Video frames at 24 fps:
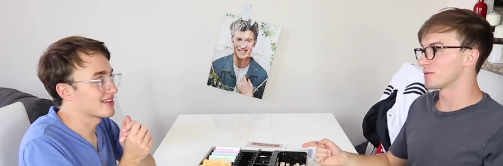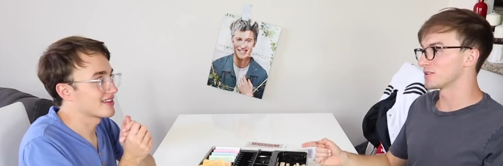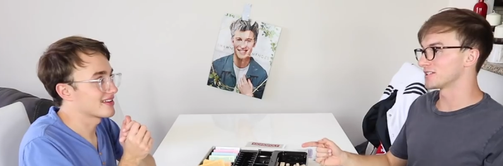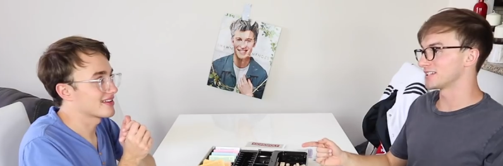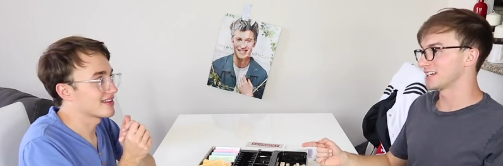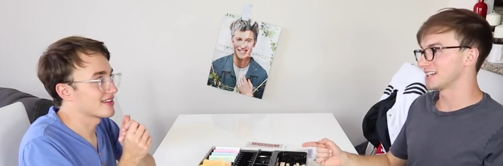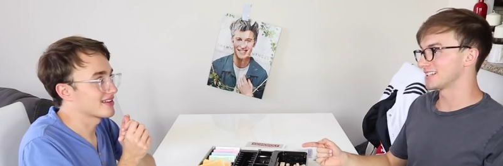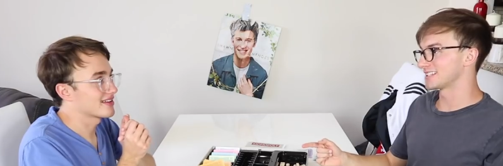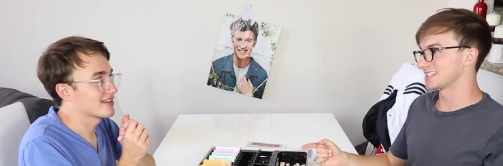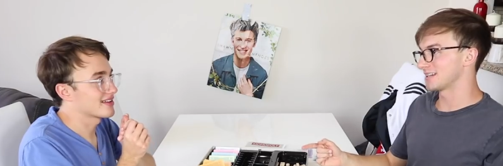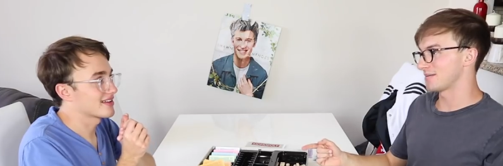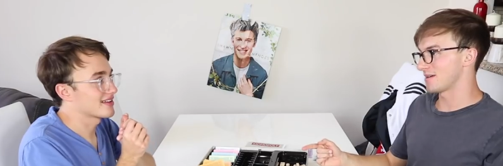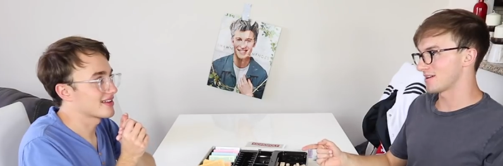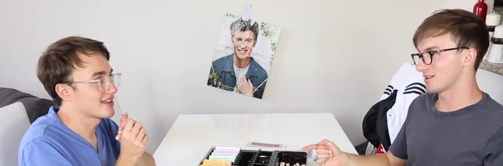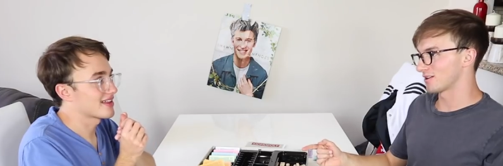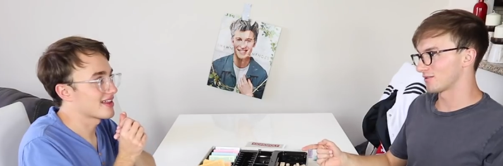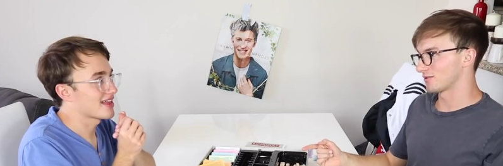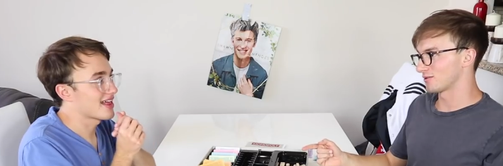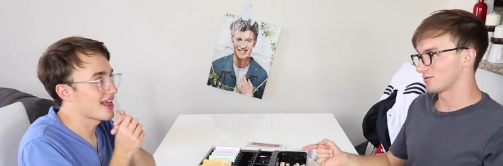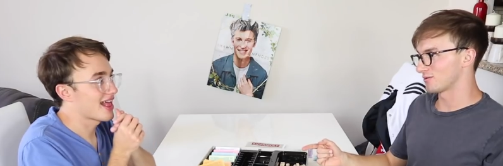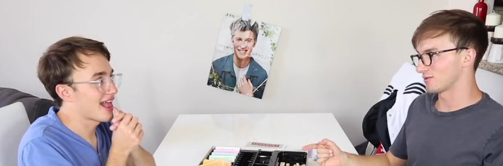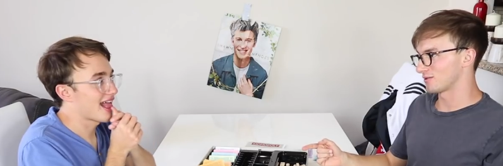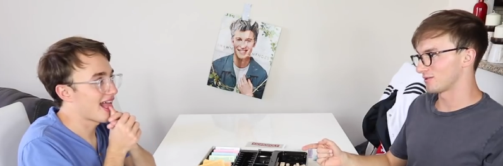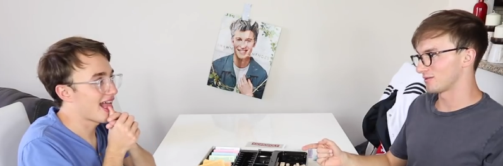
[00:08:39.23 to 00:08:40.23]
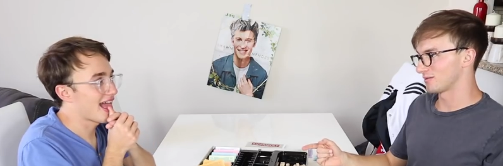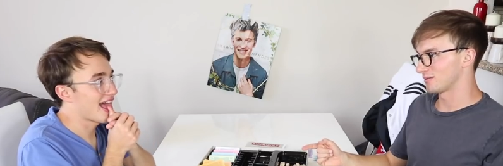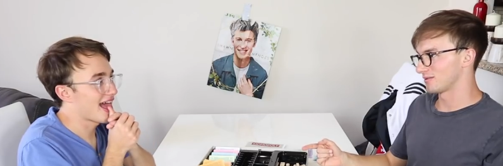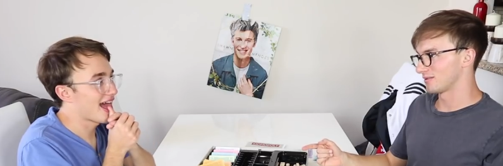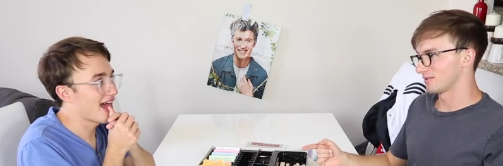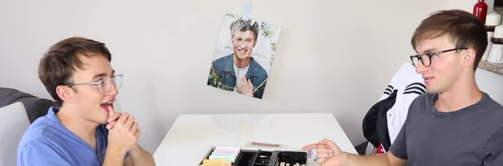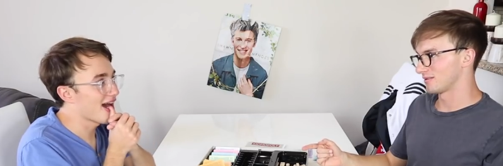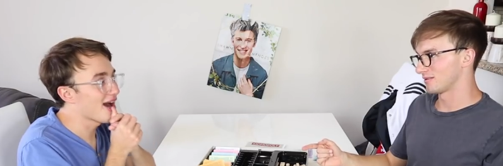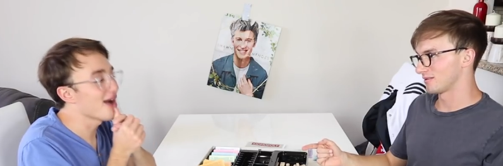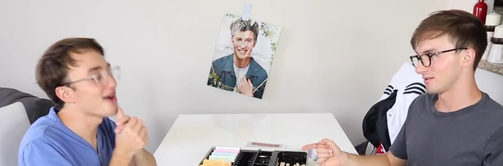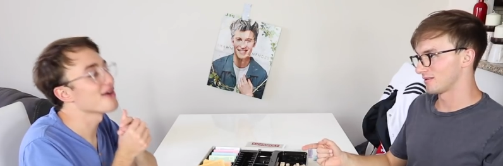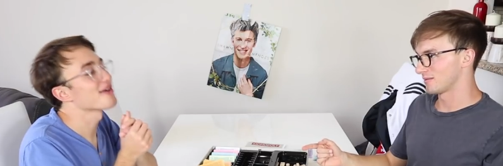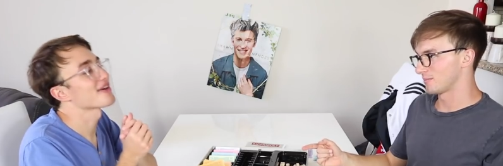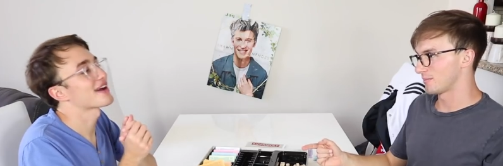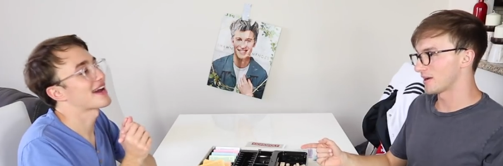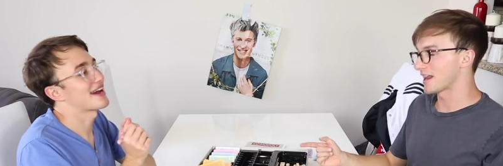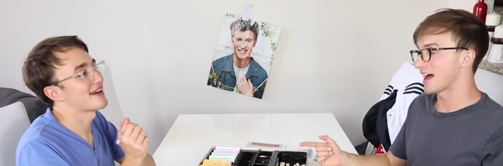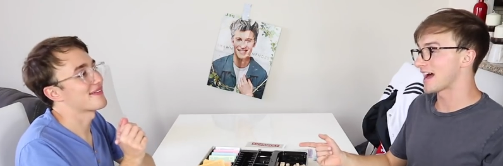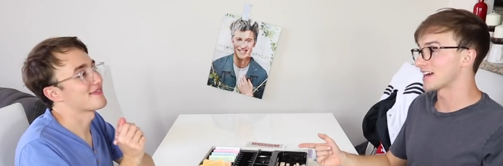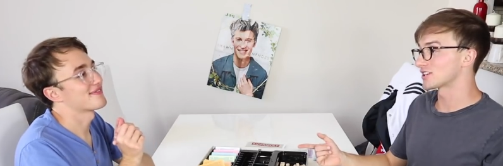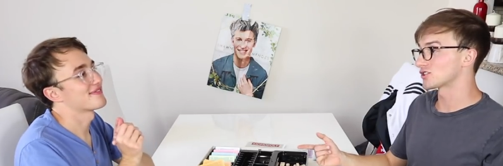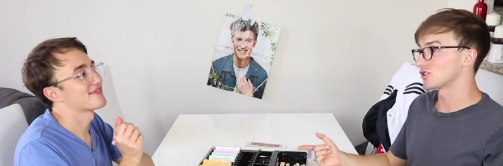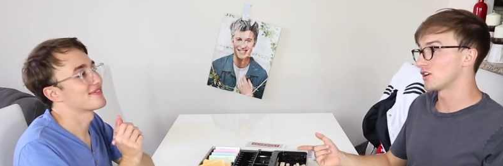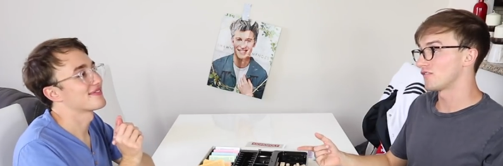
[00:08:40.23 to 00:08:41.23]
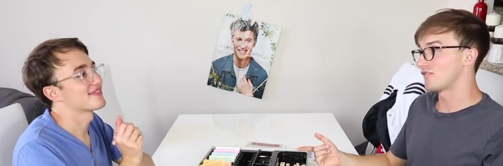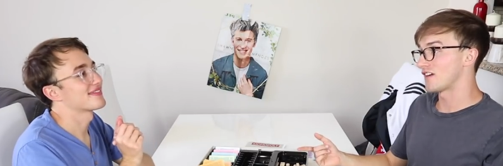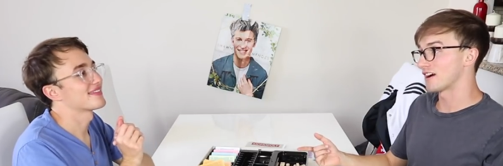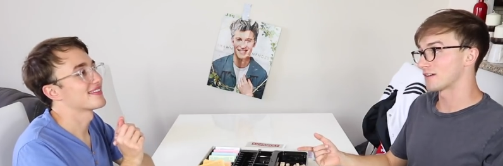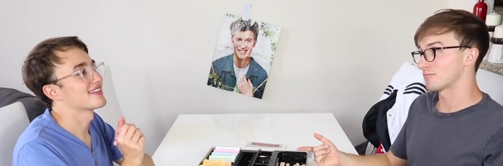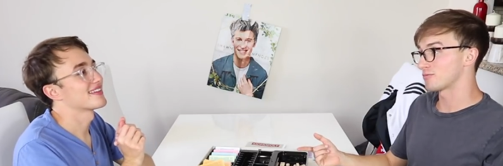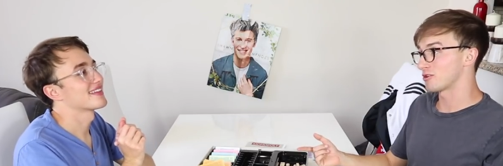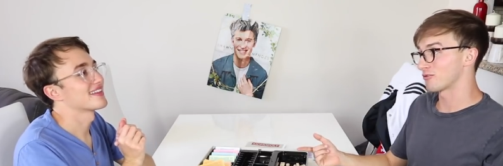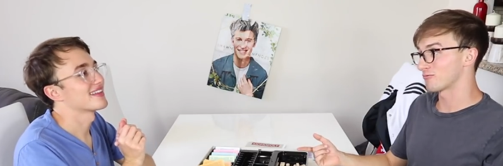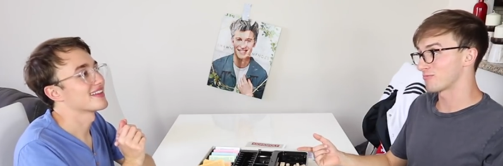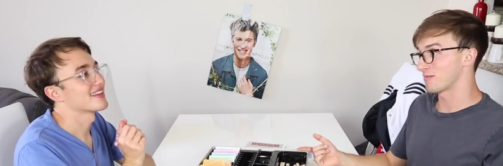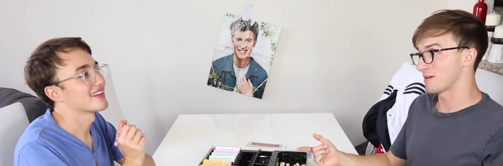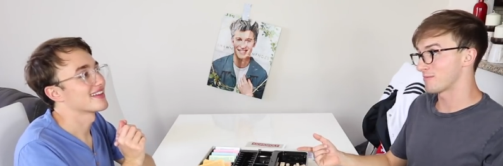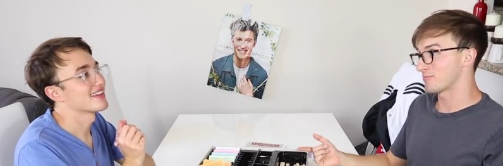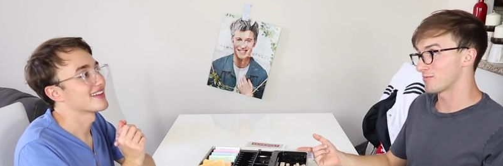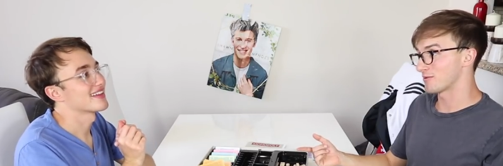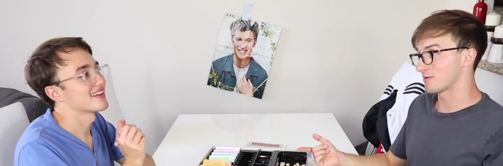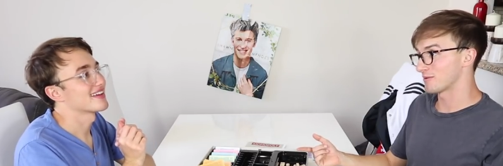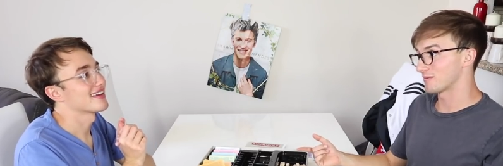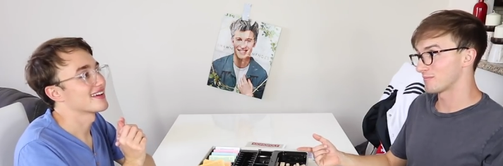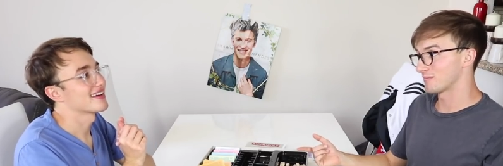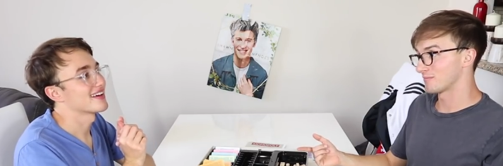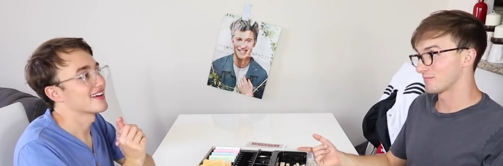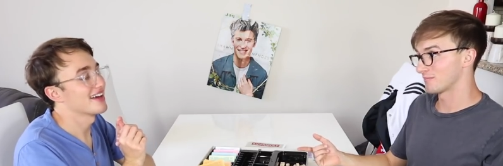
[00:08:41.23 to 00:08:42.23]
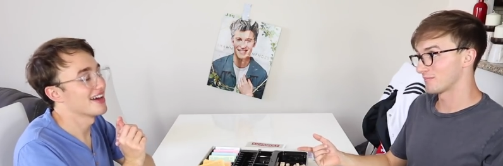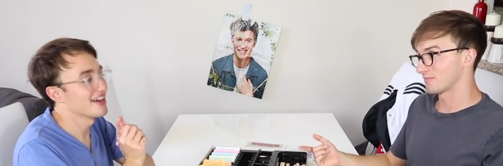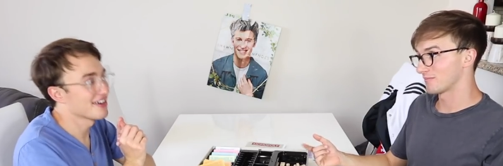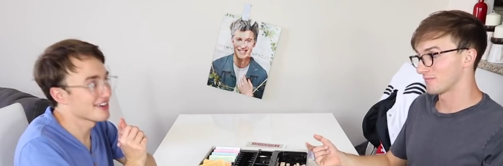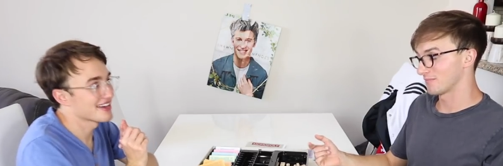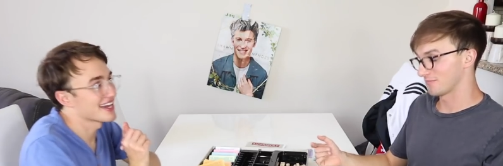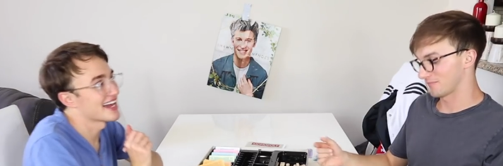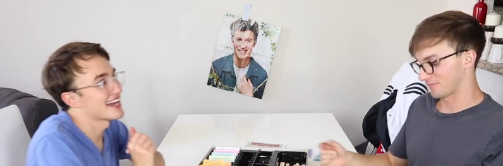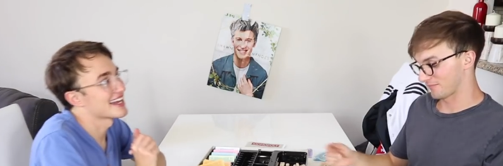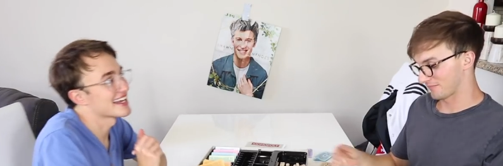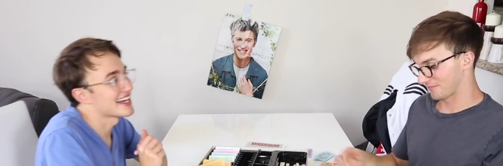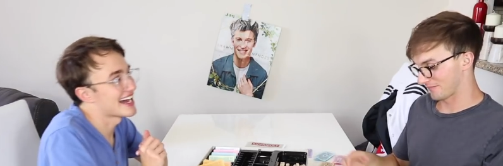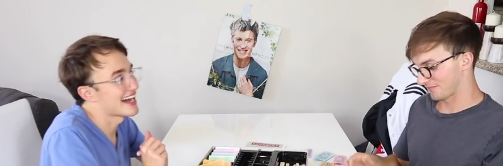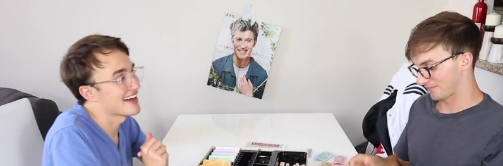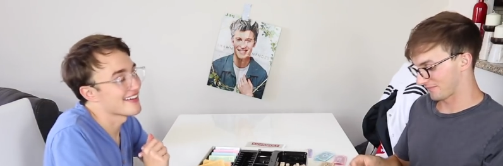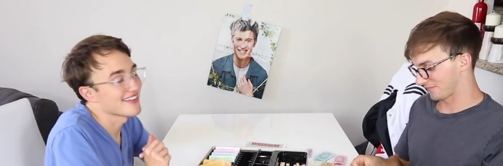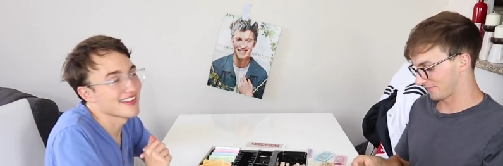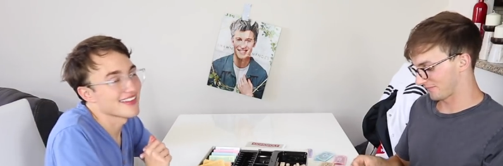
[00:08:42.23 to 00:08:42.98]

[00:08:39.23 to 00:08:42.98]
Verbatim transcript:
Speaker 1: person gets to make a rule. Oh, okay. It has to affect both people. Okay, yeah.